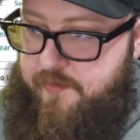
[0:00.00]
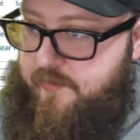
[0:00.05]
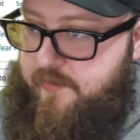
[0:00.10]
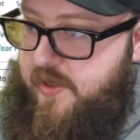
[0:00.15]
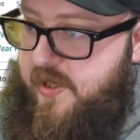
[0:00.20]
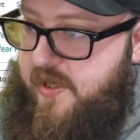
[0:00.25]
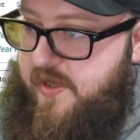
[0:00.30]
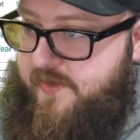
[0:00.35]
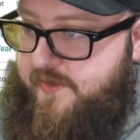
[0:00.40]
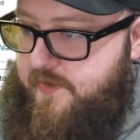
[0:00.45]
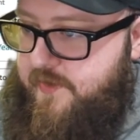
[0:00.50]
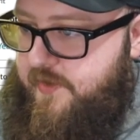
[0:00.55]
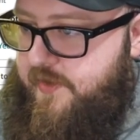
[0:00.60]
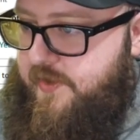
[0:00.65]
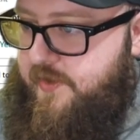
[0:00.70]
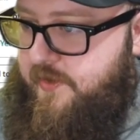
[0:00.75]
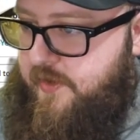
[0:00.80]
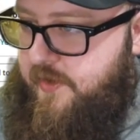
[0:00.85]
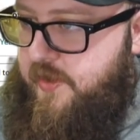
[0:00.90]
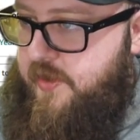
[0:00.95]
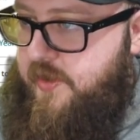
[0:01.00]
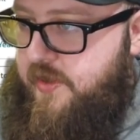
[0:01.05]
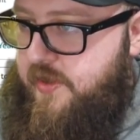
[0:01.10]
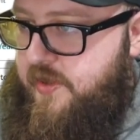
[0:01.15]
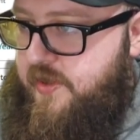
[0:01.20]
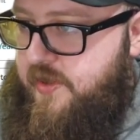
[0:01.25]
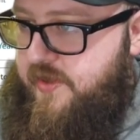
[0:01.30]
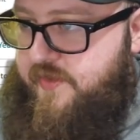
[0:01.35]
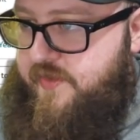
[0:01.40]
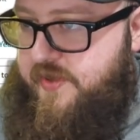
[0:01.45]
actually.
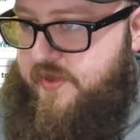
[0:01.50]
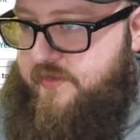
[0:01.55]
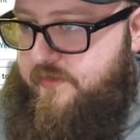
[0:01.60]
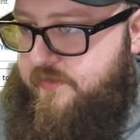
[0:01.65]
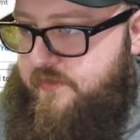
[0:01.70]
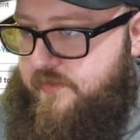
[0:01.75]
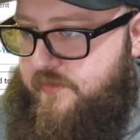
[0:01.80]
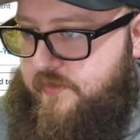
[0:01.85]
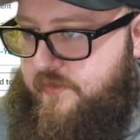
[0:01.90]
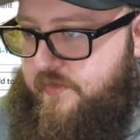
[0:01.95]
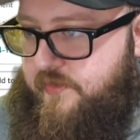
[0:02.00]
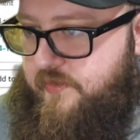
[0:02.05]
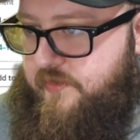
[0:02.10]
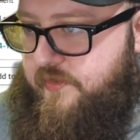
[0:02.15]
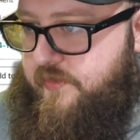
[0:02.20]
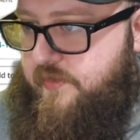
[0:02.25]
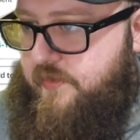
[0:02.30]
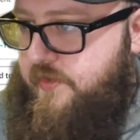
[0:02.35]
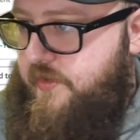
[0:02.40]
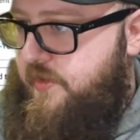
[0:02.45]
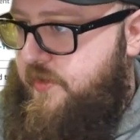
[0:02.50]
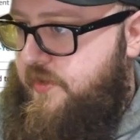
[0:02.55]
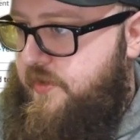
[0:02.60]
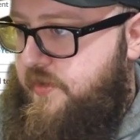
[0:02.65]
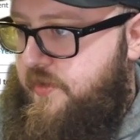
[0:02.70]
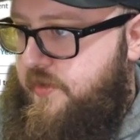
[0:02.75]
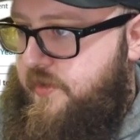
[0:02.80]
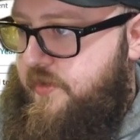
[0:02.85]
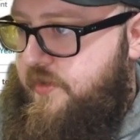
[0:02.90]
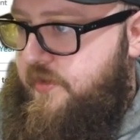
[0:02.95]
And then
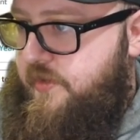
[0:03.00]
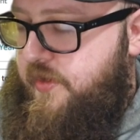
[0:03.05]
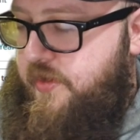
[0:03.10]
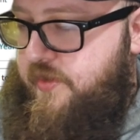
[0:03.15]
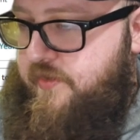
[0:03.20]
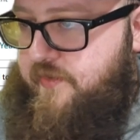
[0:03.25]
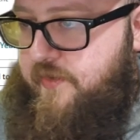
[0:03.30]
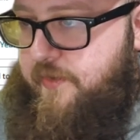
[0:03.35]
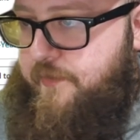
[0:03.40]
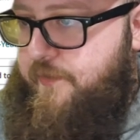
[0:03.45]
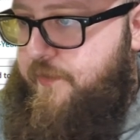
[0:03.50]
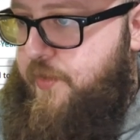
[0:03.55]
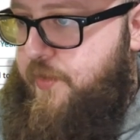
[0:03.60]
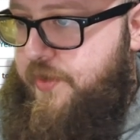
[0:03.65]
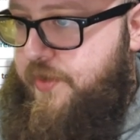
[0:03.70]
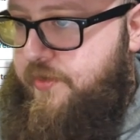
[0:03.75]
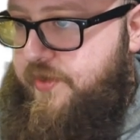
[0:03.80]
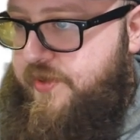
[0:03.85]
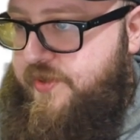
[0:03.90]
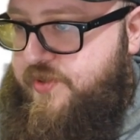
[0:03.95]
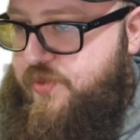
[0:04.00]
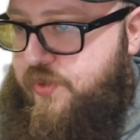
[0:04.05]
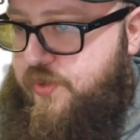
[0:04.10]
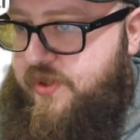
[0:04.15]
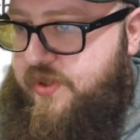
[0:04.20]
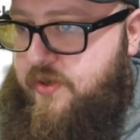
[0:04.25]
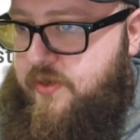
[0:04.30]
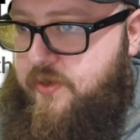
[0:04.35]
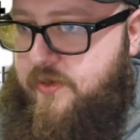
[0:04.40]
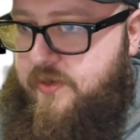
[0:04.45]
it's a 4-degree
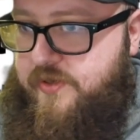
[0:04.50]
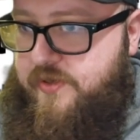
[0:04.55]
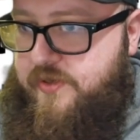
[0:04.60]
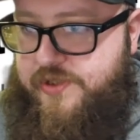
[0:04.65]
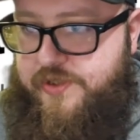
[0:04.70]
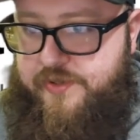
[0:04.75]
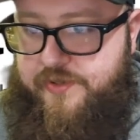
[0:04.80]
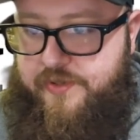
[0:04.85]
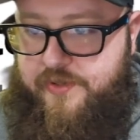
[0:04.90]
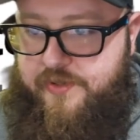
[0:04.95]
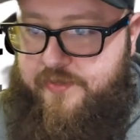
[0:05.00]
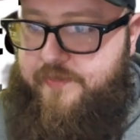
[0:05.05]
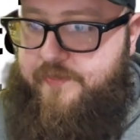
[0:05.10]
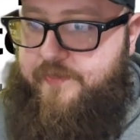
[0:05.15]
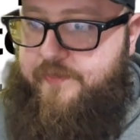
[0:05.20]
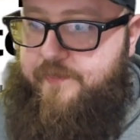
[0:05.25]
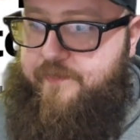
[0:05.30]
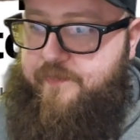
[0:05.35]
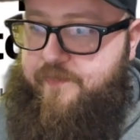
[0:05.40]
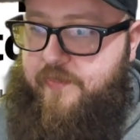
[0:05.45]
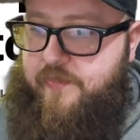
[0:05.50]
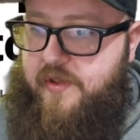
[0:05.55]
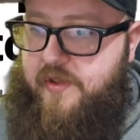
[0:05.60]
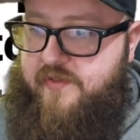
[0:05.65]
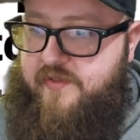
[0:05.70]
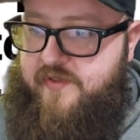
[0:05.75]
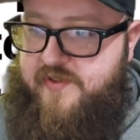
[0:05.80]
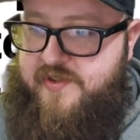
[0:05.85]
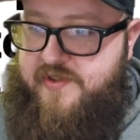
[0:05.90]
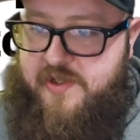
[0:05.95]
swing arch. It's
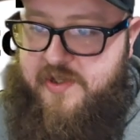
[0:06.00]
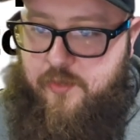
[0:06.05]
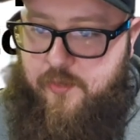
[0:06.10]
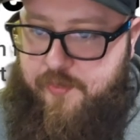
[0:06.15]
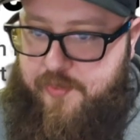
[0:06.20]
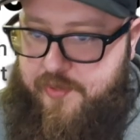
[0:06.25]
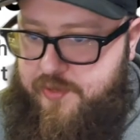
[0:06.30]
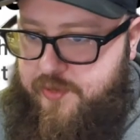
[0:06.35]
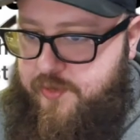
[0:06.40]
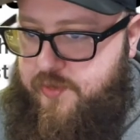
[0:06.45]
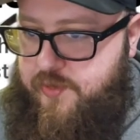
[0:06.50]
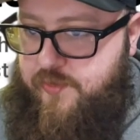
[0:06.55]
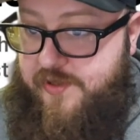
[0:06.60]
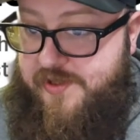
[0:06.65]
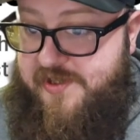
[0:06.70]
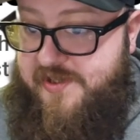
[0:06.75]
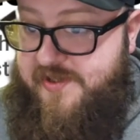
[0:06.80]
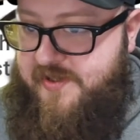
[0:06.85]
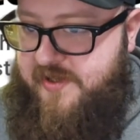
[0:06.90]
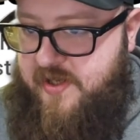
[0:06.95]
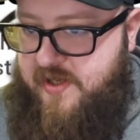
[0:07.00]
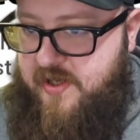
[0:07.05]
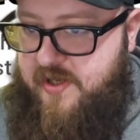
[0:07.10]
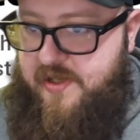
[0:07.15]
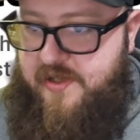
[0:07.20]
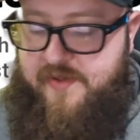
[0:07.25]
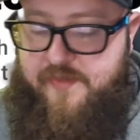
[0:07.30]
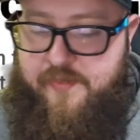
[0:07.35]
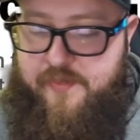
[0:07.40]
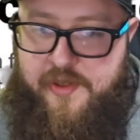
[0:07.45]
a single pawl, which is
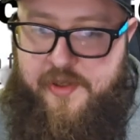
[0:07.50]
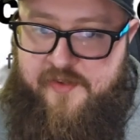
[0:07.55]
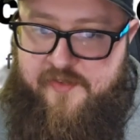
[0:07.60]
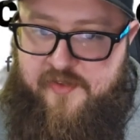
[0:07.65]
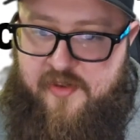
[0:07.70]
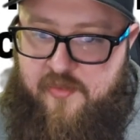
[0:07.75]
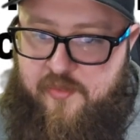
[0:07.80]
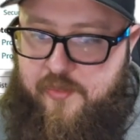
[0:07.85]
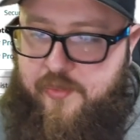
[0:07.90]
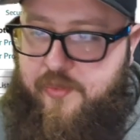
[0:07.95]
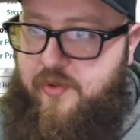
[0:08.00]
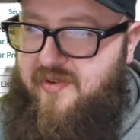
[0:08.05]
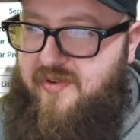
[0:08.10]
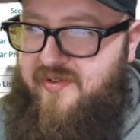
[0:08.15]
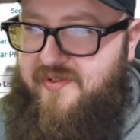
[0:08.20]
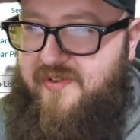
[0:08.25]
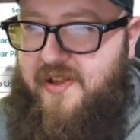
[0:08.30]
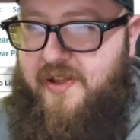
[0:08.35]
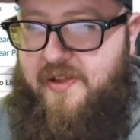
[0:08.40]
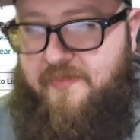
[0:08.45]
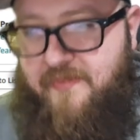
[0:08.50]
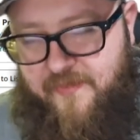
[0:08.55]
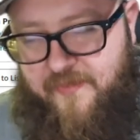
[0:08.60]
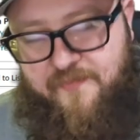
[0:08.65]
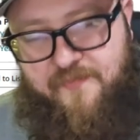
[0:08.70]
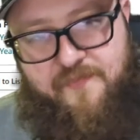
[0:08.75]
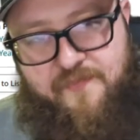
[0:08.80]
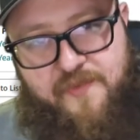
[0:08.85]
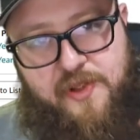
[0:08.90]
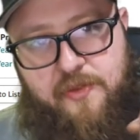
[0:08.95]
nice because double paws, they
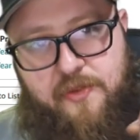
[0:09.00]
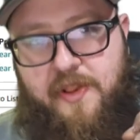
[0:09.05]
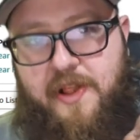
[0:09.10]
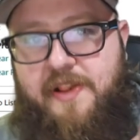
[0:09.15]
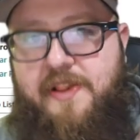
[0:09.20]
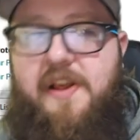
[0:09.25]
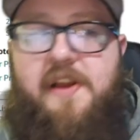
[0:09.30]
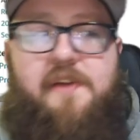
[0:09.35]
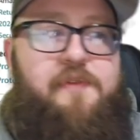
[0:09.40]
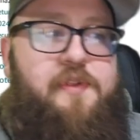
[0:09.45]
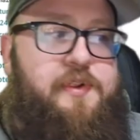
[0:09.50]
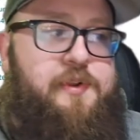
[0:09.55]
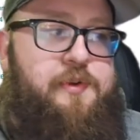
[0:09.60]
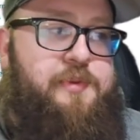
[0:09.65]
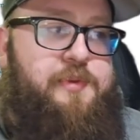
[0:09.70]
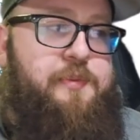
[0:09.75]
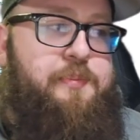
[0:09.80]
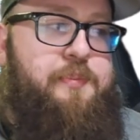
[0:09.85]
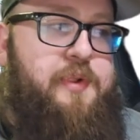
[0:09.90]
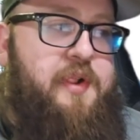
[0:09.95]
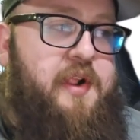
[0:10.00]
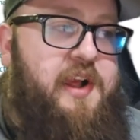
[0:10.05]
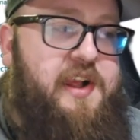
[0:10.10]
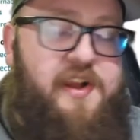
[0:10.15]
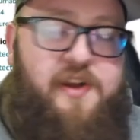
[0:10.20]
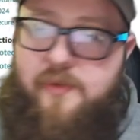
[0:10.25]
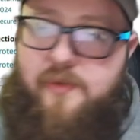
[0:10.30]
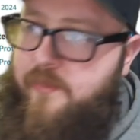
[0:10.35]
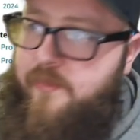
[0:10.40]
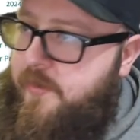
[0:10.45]
feel like they have a little bit of play
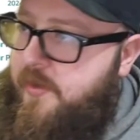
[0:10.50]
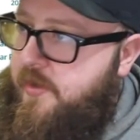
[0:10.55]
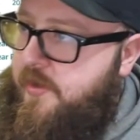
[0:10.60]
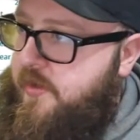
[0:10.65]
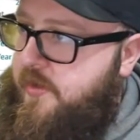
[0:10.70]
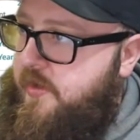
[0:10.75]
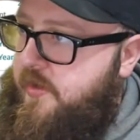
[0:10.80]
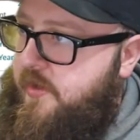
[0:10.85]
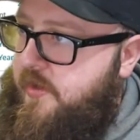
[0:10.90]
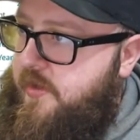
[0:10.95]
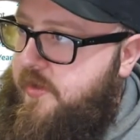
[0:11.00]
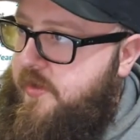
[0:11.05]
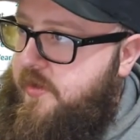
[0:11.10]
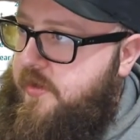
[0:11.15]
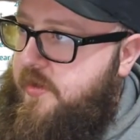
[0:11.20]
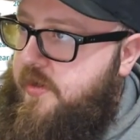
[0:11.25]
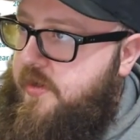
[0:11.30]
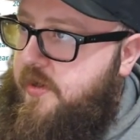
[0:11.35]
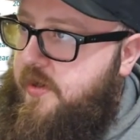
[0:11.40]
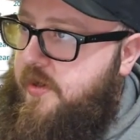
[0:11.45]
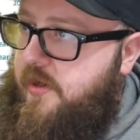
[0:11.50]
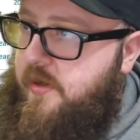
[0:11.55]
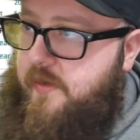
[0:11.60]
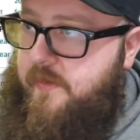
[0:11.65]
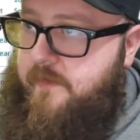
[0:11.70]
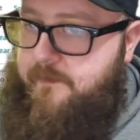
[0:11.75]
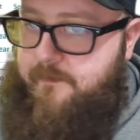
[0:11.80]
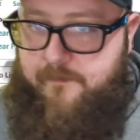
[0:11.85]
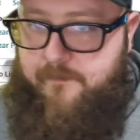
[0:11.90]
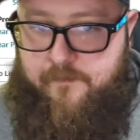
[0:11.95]
in them.
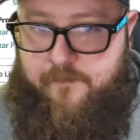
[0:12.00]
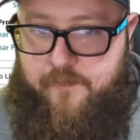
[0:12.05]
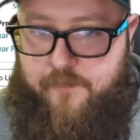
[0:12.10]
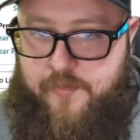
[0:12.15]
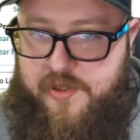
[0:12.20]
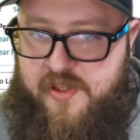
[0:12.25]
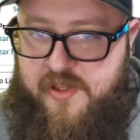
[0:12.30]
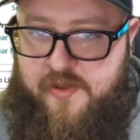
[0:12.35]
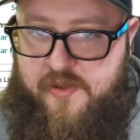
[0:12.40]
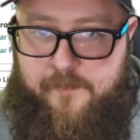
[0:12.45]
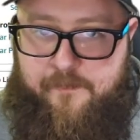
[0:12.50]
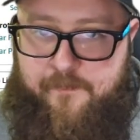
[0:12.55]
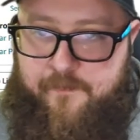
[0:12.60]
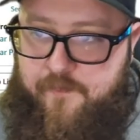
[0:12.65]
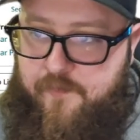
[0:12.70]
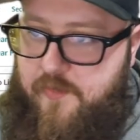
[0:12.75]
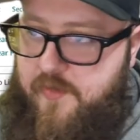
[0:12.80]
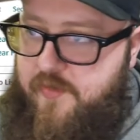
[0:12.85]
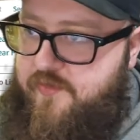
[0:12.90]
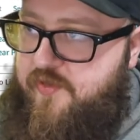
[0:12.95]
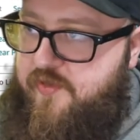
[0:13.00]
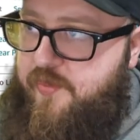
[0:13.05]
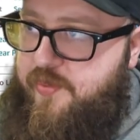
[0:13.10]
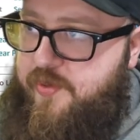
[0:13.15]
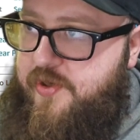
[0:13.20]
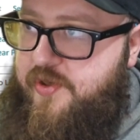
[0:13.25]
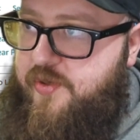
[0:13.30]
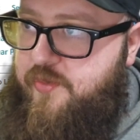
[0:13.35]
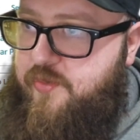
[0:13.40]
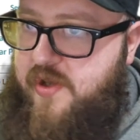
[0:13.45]
But yeah, super
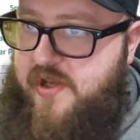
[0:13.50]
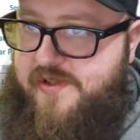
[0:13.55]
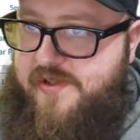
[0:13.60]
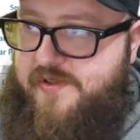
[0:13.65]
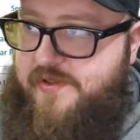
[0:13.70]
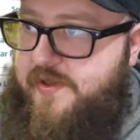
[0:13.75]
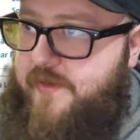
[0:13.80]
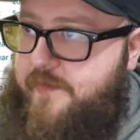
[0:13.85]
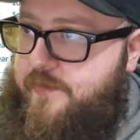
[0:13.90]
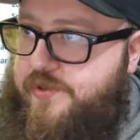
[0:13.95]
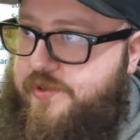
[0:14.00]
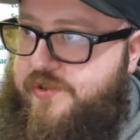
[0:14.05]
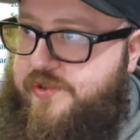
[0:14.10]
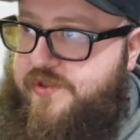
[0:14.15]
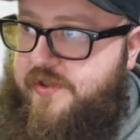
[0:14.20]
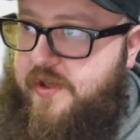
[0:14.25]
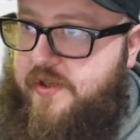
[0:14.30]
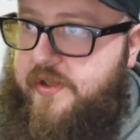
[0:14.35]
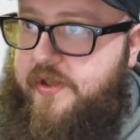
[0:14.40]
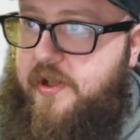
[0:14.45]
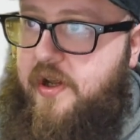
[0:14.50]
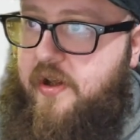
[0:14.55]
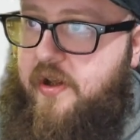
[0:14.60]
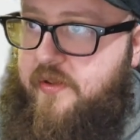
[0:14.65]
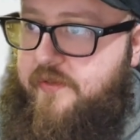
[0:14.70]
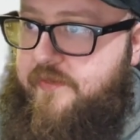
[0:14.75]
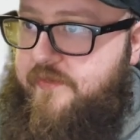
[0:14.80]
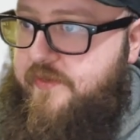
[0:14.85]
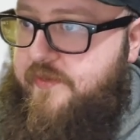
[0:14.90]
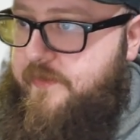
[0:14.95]
good ratchet set for just
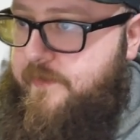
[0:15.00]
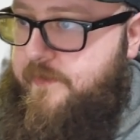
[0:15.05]
$90.